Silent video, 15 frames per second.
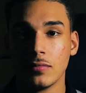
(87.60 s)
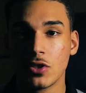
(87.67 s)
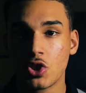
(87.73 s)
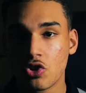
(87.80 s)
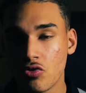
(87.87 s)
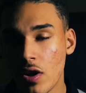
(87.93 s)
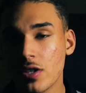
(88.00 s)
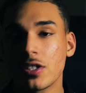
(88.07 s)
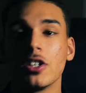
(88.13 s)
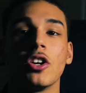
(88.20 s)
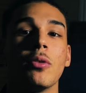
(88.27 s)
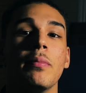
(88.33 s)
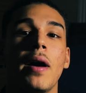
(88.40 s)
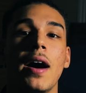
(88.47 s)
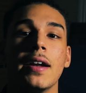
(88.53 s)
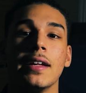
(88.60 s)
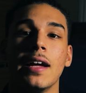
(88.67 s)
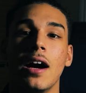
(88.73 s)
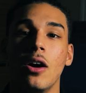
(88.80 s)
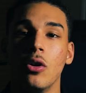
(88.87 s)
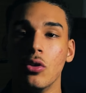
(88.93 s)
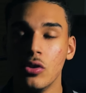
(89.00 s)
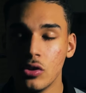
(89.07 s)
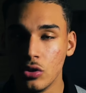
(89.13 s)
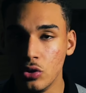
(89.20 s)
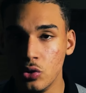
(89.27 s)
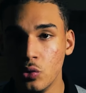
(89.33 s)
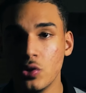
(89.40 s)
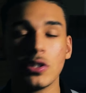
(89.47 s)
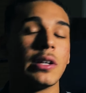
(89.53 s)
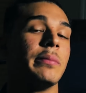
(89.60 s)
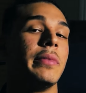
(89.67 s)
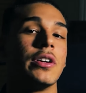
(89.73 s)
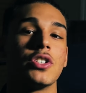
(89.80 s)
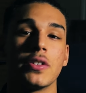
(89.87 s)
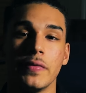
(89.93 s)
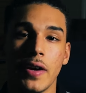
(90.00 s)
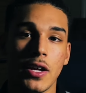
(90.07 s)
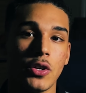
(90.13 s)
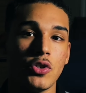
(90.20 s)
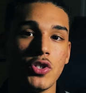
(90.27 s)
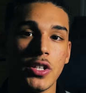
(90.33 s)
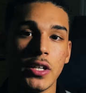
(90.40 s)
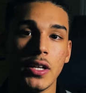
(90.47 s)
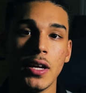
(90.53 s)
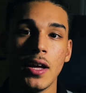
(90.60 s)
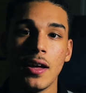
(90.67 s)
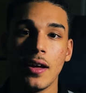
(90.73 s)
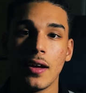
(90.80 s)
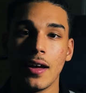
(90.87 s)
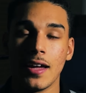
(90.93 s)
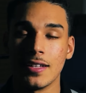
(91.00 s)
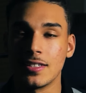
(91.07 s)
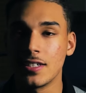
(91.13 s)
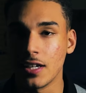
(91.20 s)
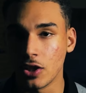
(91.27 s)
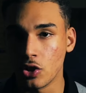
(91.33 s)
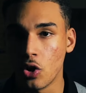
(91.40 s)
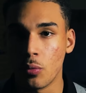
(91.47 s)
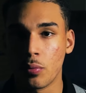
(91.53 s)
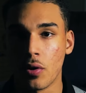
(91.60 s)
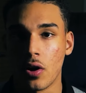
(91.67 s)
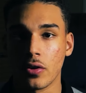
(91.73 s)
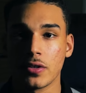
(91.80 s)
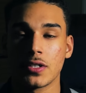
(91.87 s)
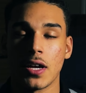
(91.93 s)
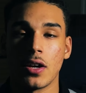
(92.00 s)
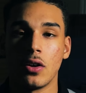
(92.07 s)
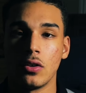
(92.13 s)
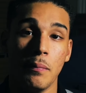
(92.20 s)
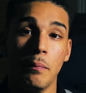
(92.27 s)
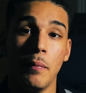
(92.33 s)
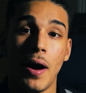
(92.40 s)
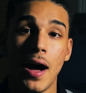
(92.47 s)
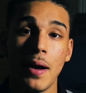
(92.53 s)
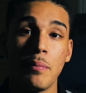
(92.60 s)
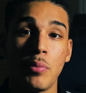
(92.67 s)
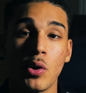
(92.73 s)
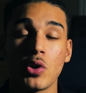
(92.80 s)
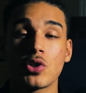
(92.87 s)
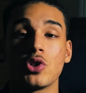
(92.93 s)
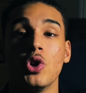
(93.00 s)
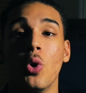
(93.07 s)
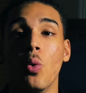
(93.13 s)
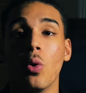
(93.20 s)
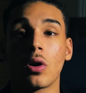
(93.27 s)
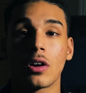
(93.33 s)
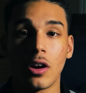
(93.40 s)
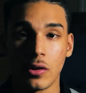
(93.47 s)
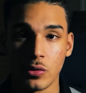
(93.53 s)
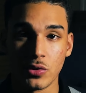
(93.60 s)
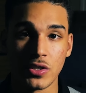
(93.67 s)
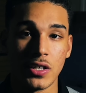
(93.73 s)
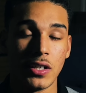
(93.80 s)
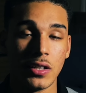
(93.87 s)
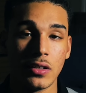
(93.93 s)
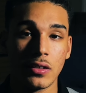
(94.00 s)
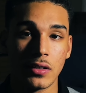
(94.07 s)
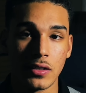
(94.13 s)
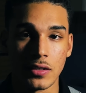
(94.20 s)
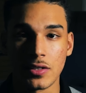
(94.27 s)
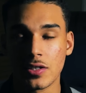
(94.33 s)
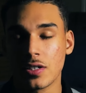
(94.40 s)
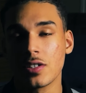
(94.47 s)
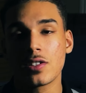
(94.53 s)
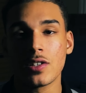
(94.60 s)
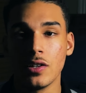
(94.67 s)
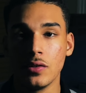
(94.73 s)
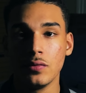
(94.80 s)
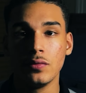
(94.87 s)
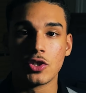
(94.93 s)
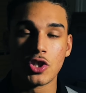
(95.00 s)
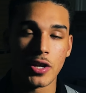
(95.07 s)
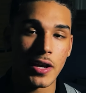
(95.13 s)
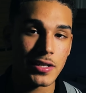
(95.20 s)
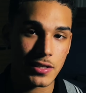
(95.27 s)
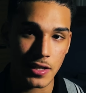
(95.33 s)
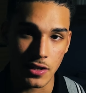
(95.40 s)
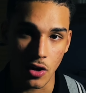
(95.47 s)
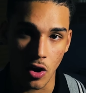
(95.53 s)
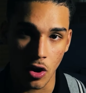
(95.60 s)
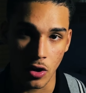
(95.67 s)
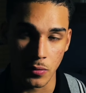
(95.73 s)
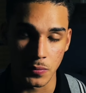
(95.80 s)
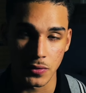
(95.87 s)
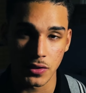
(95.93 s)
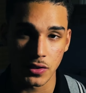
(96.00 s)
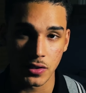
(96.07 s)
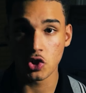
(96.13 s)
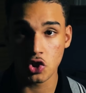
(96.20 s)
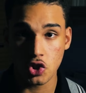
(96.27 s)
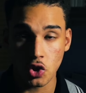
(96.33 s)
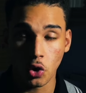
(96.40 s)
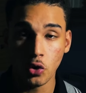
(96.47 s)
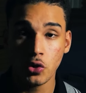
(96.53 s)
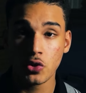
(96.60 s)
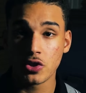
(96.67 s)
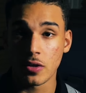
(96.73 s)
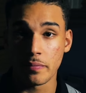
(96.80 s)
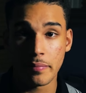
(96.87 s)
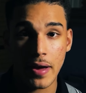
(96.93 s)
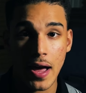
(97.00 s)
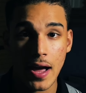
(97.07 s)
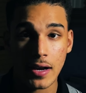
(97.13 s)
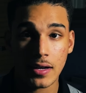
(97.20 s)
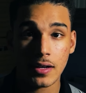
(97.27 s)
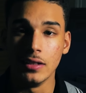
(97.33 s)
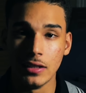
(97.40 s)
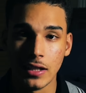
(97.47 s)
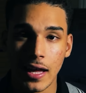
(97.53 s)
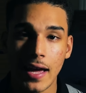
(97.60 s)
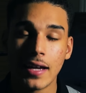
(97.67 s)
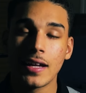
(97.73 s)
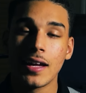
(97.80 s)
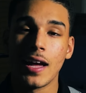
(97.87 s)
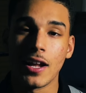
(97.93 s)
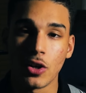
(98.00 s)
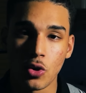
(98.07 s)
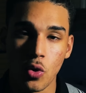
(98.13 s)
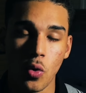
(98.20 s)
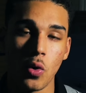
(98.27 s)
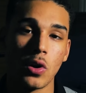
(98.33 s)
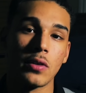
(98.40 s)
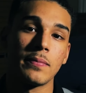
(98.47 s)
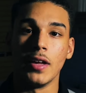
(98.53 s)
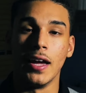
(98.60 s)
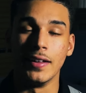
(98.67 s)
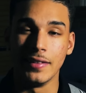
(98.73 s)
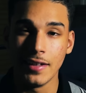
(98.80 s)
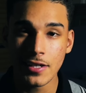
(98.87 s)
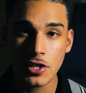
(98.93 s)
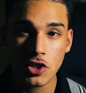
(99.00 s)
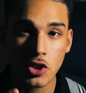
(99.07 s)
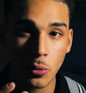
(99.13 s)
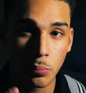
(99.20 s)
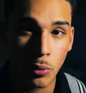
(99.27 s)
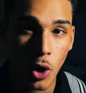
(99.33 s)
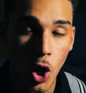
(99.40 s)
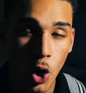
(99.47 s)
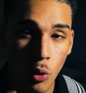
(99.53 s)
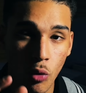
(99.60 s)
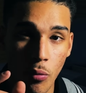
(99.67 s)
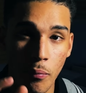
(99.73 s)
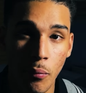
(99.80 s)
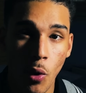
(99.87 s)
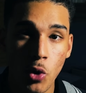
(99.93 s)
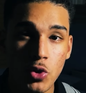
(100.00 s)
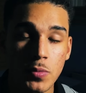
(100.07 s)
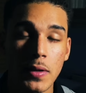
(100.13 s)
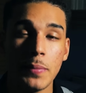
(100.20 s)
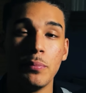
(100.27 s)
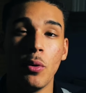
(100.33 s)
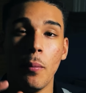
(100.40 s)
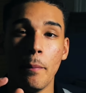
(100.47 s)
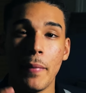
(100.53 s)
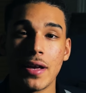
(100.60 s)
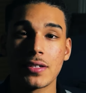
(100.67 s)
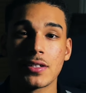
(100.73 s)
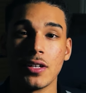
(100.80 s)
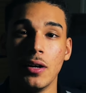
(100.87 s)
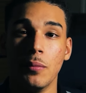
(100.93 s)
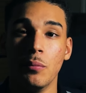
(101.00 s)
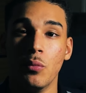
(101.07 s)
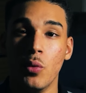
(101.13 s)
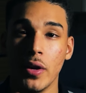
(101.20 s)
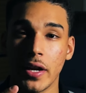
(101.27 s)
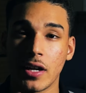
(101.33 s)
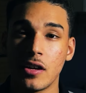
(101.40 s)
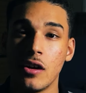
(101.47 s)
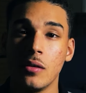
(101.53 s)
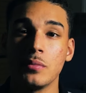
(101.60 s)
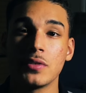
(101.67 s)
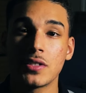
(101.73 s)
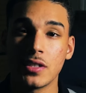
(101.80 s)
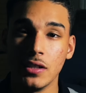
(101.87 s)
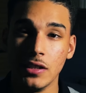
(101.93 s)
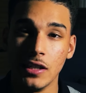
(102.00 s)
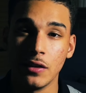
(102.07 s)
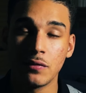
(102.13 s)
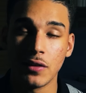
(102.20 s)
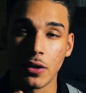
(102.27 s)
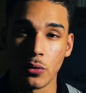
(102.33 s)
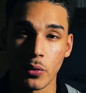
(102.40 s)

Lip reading: stressing your body out, losing a bunch of energy, and seeing no progress at all. My personal workout routine consists of chest and arms, shoulders and back, leg and core. And this is the part where most people mess up when it comes to lifting